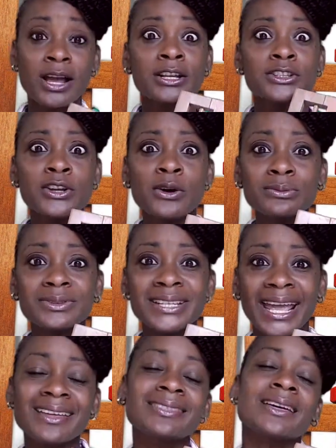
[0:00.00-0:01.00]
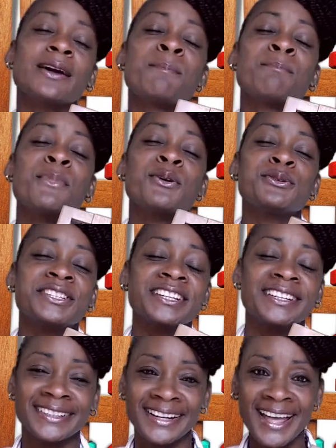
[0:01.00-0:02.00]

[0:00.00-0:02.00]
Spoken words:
Don't take the emotion